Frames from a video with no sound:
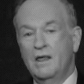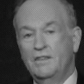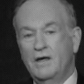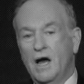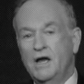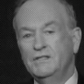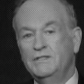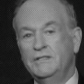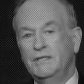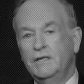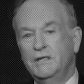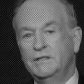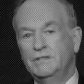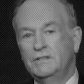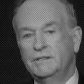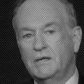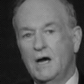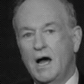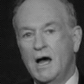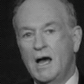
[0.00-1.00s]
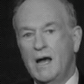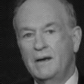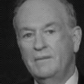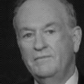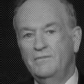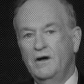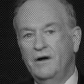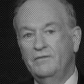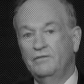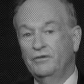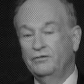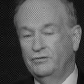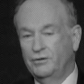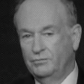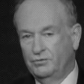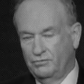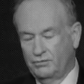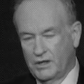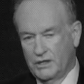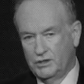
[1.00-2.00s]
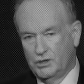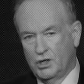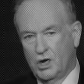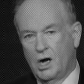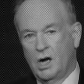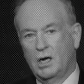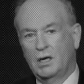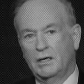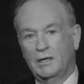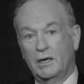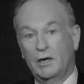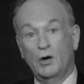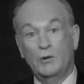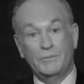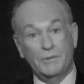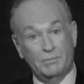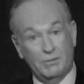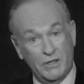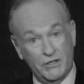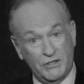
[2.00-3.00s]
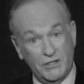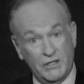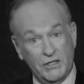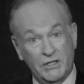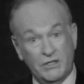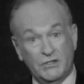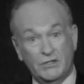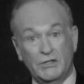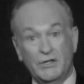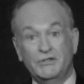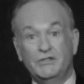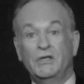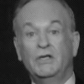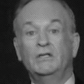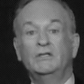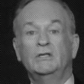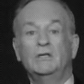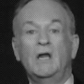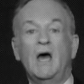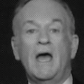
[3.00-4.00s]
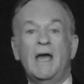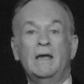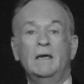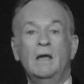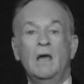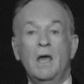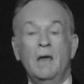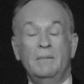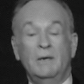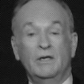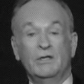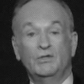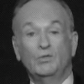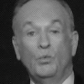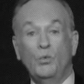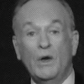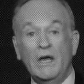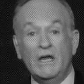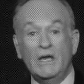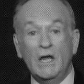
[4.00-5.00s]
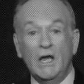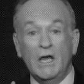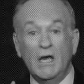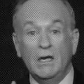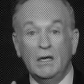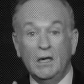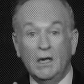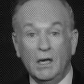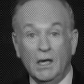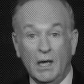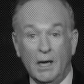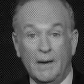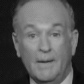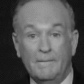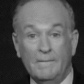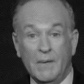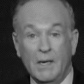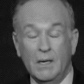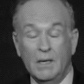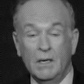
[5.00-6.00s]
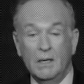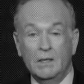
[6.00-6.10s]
Thus, it is time for some straight talk. And I hope the president is listening tonight because we need him